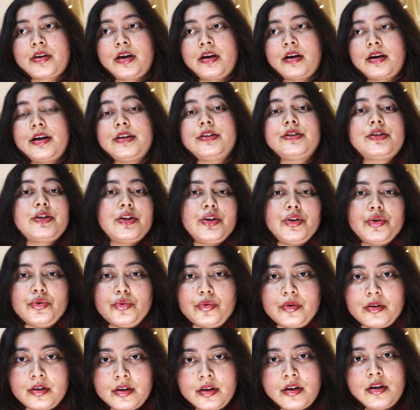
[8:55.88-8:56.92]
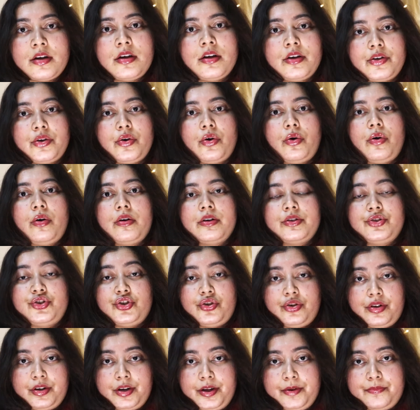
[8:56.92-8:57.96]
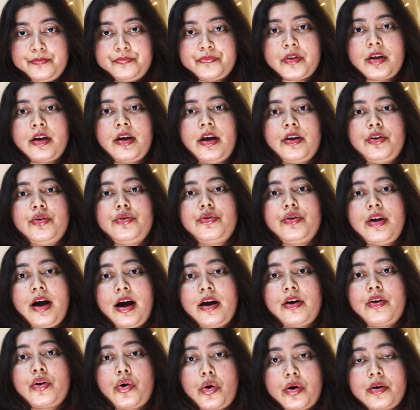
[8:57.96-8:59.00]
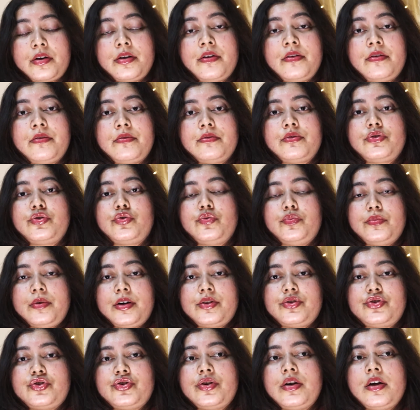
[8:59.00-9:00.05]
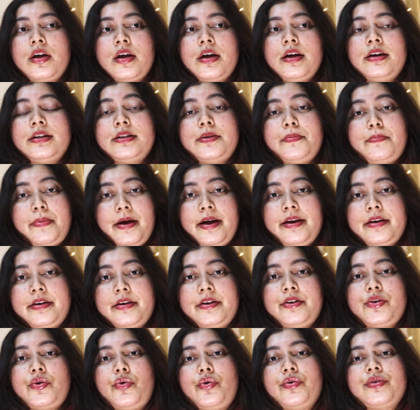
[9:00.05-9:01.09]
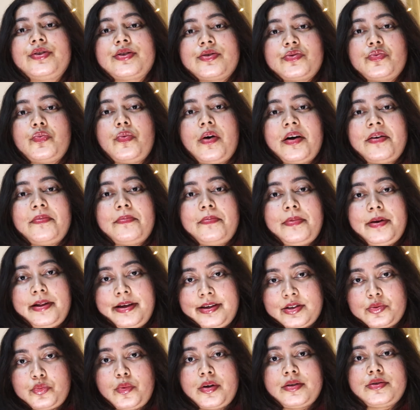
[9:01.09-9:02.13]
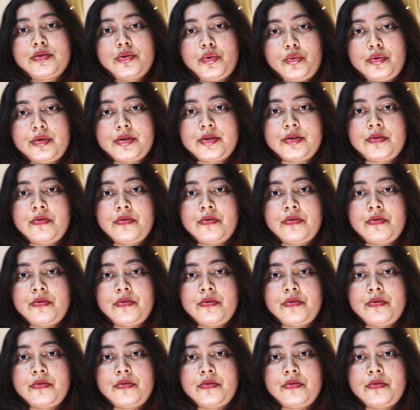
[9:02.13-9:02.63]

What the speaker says: continue your journey, and you are not too much dependent on just one place, one source